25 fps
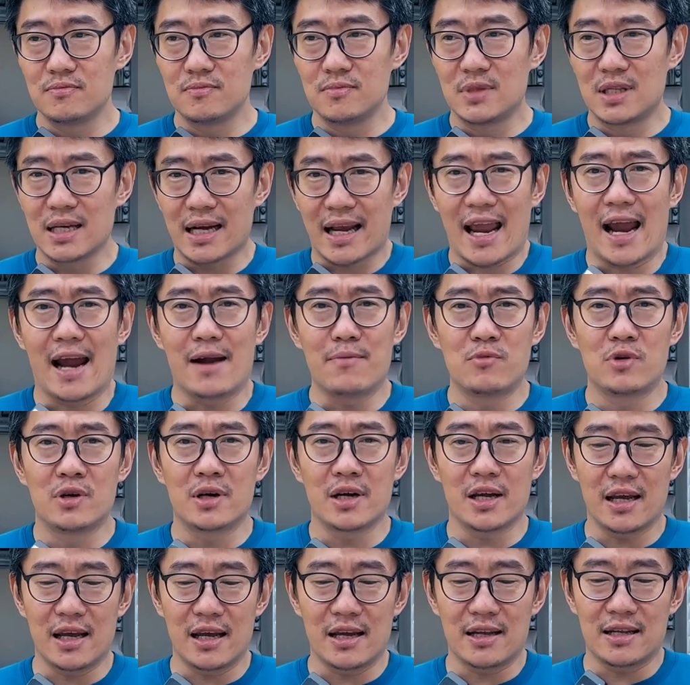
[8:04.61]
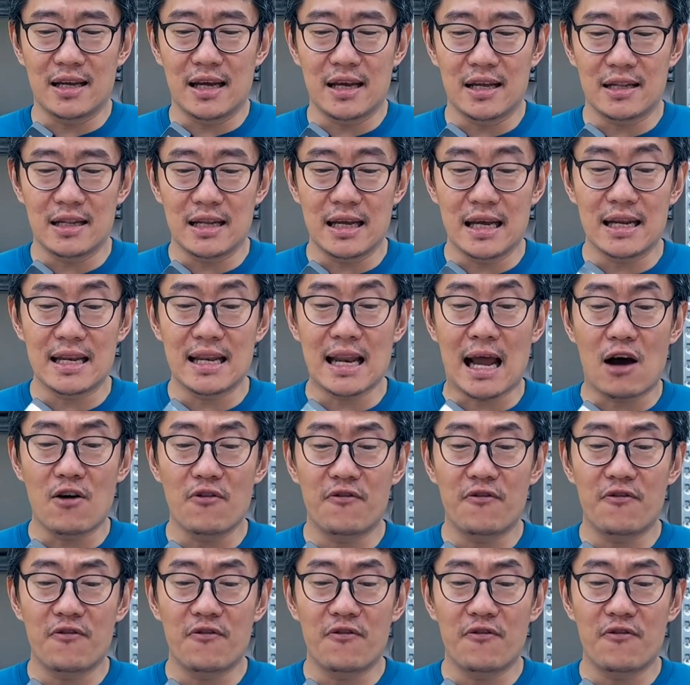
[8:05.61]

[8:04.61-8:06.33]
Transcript: the camera. It now